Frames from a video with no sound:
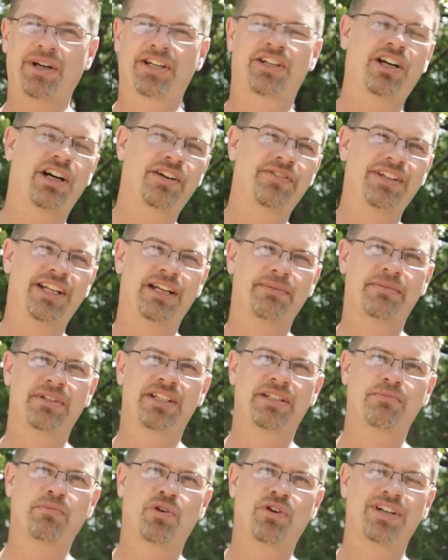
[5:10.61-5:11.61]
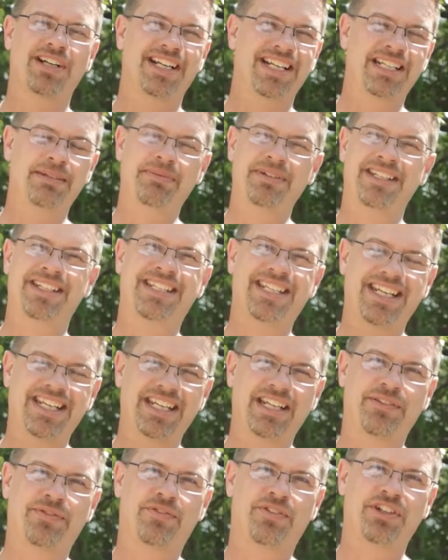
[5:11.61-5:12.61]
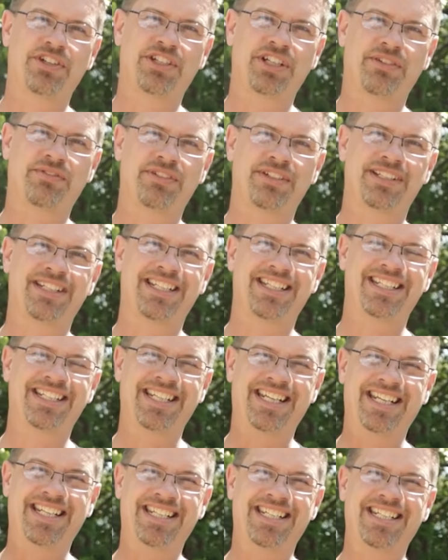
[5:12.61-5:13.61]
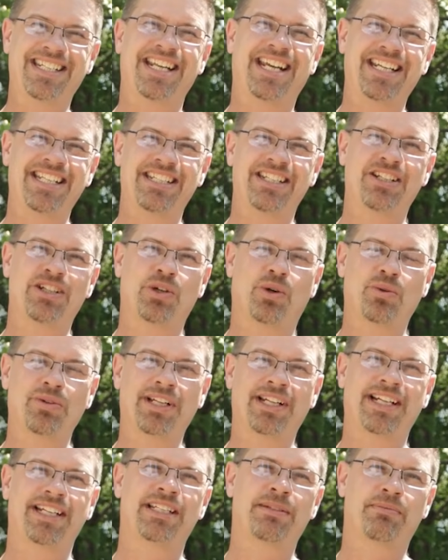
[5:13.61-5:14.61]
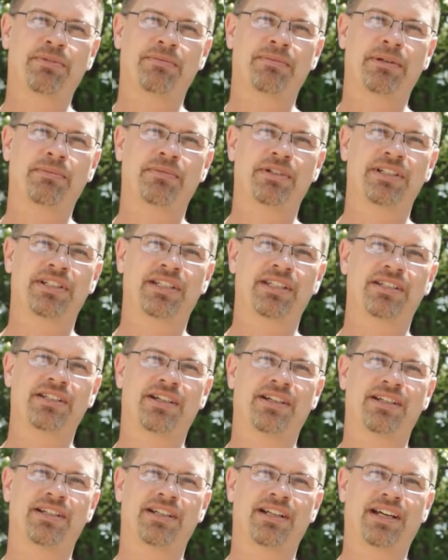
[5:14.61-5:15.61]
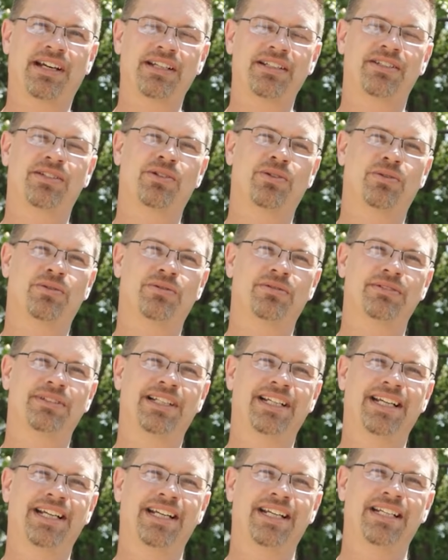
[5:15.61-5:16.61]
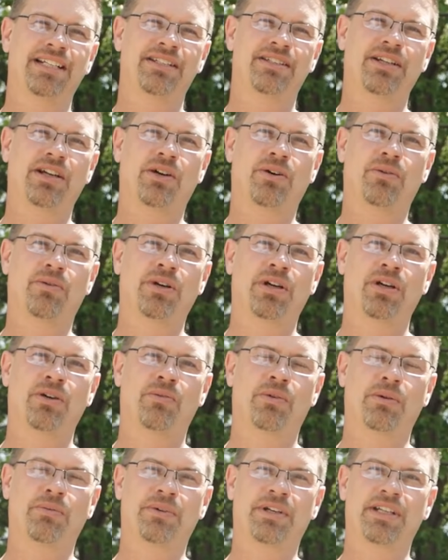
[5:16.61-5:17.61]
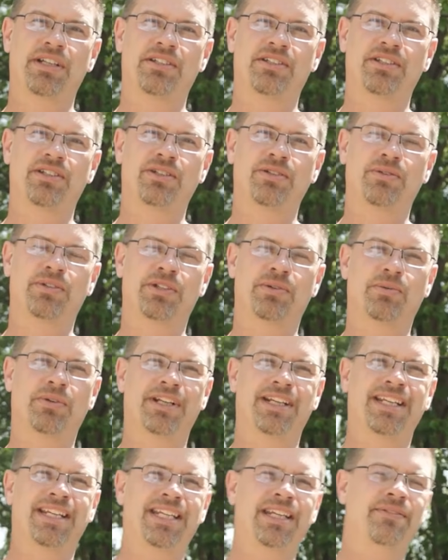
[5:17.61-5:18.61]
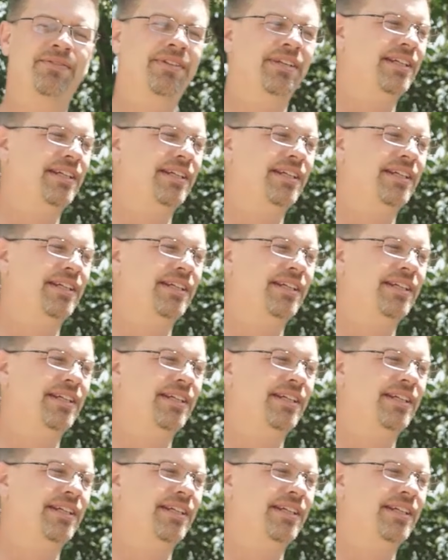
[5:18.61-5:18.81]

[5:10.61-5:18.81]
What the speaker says: I carved that up this morning. It's been sitting in the fridge ever since. It's nice and cold. I like to put my briskets on ice cold. So what we're going to do is we're going to give